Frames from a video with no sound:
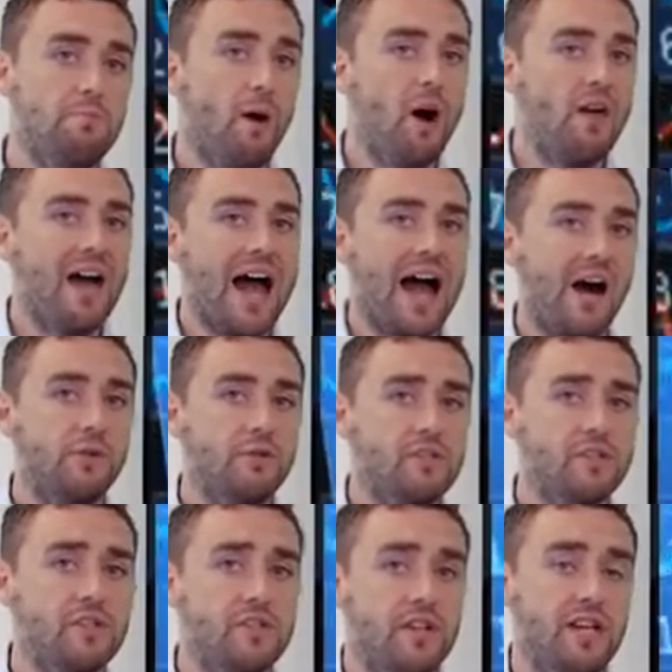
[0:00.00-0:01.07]
buy the
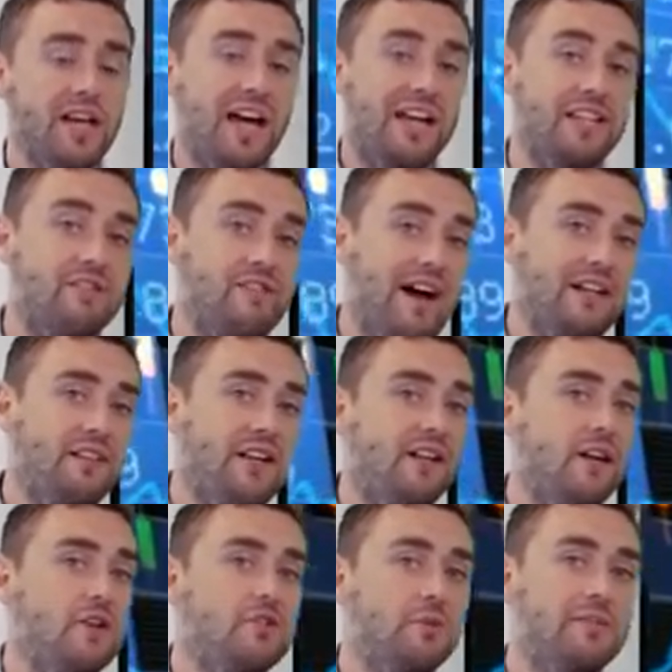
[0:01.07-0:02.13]
house and its value then
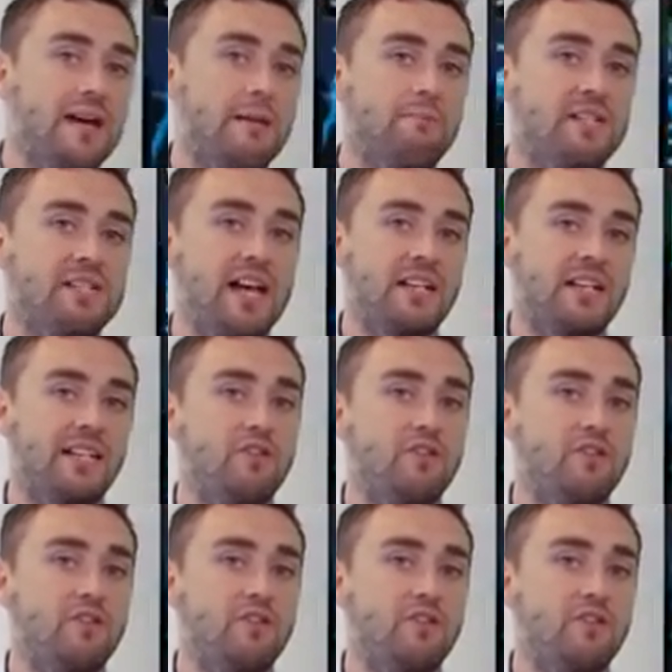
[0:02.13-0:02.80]
goes up 10%,